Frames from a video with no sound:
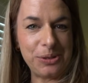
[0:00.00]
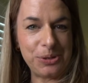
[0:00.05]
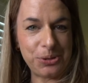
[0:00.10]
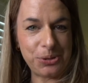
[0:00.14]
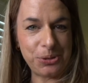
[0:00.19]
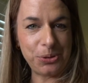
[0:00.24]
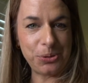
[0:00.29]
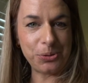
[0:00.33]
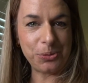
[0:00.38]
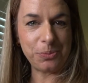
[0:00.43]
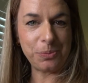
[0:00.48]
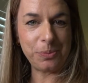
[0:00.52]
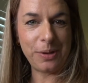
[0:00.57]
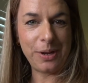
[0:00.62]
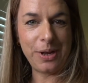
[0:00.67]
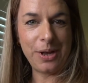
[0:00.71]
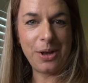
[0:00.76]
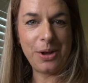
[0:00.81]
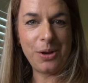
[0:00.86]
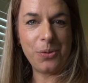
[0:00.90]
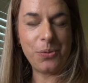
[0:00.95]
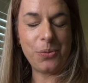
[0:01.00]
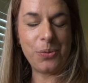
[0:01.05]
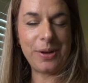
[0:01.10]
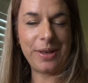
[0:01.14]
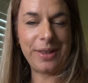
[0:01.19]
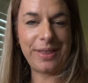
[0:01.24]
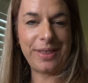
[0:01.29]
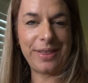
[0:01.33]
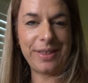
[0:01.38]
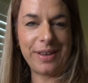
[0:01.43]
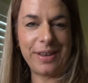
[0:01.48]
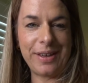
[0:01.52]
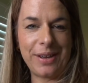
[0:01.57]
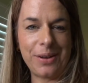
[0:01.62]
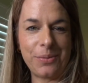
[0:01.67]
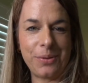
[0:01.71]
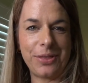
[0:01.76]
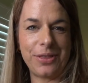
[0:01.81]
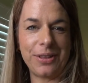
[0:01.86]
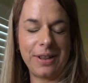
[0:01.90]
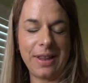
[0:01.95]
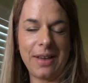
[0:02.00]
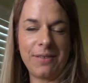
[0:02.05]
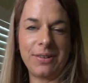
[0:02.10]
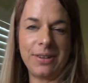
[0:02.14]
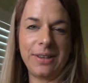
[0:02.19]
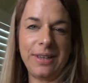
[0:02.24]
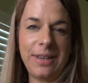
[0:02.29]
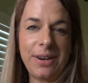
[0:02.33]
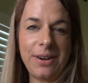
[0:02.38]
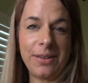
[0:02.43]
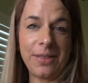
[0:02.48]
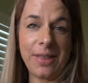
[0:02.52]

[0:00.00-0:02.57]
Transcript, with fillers: Zoom with, uh, with the lavalier.